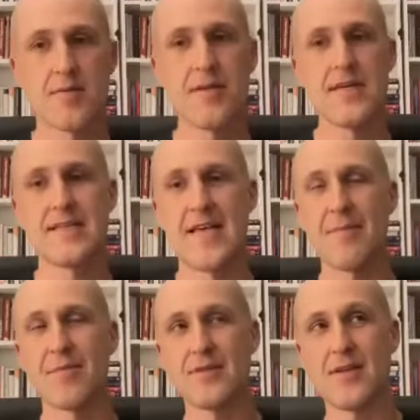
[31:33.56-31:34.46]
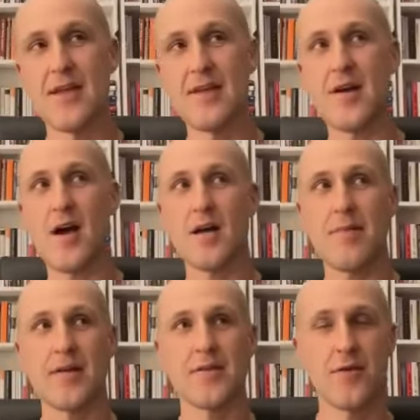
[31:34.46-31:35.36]
of the examples that they talk
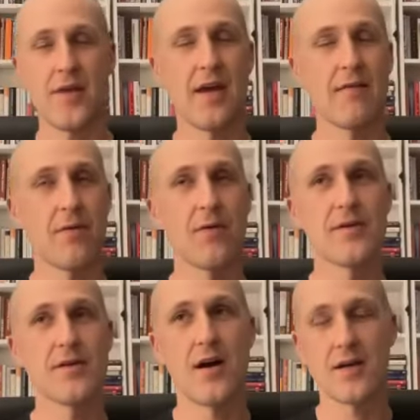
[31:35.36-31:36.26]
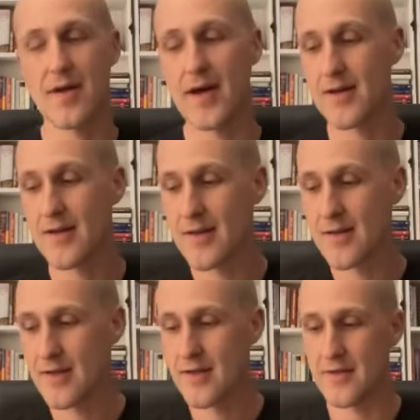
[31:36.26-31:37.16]
about, or that I've heard talked about,
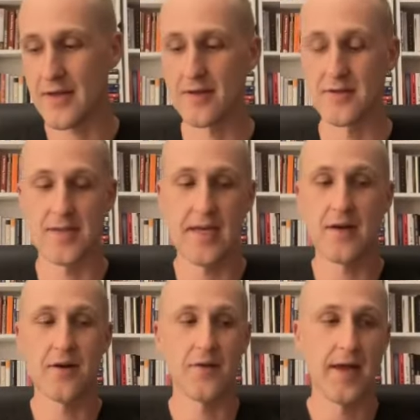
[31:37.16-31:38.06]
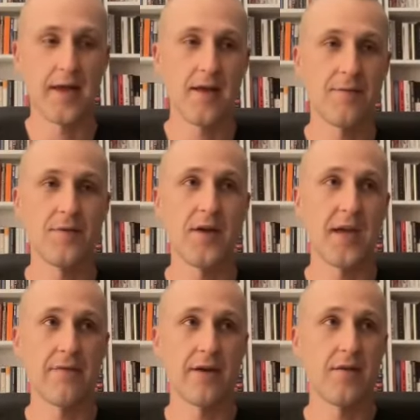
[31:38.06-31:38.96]
like they'll say, you know, like if you
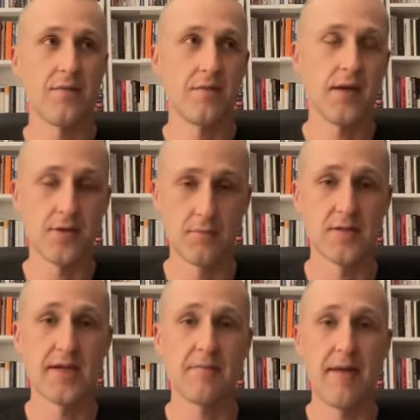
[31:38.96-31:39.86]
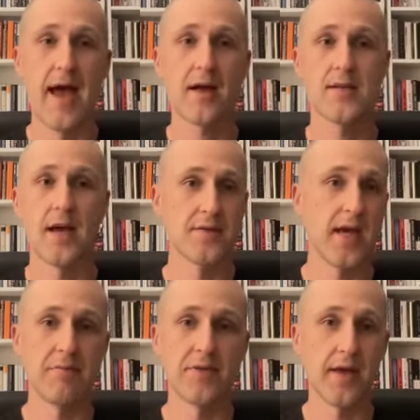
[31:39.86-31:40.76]
think of it in terms of like a max out
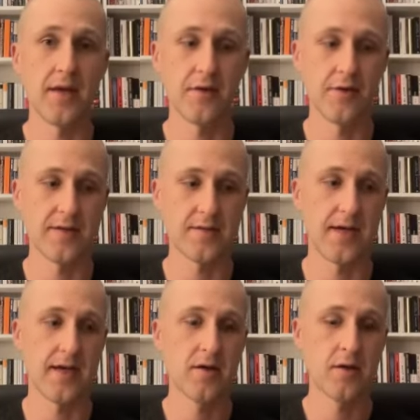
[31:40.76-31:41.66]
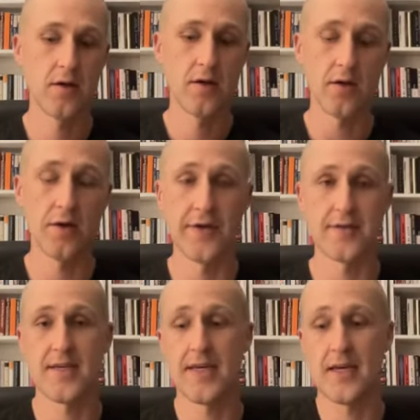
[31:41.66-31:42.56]
type thing, you know, they say, you know,
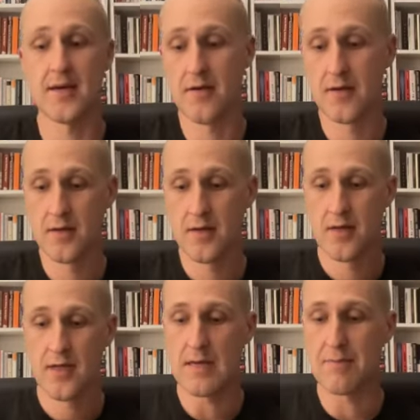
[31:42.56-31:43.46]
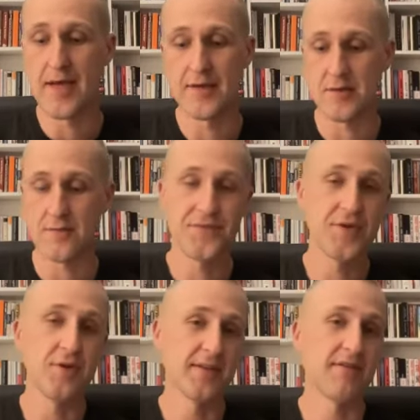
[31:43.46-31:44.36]
this kid, he benched
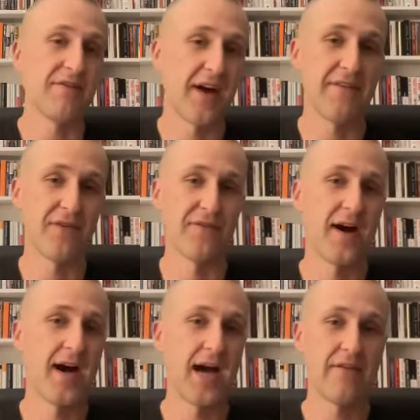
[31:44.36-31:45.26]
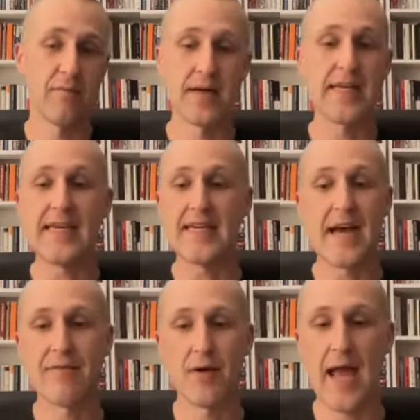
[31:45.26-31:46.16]
275 for 5, but he
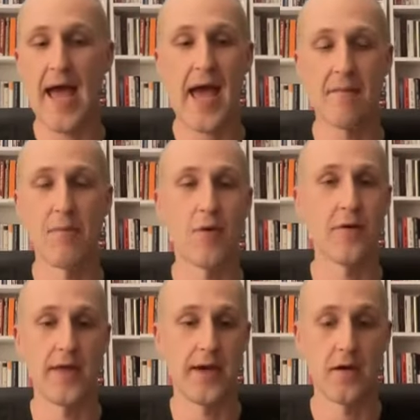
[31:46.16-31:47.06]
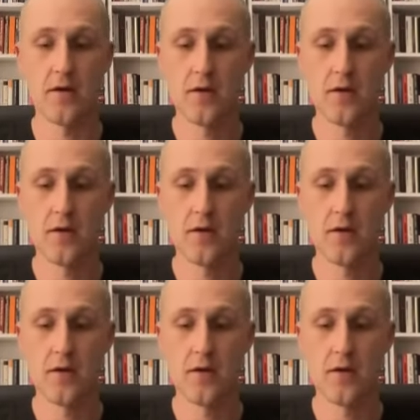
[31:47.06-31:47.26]
never had more than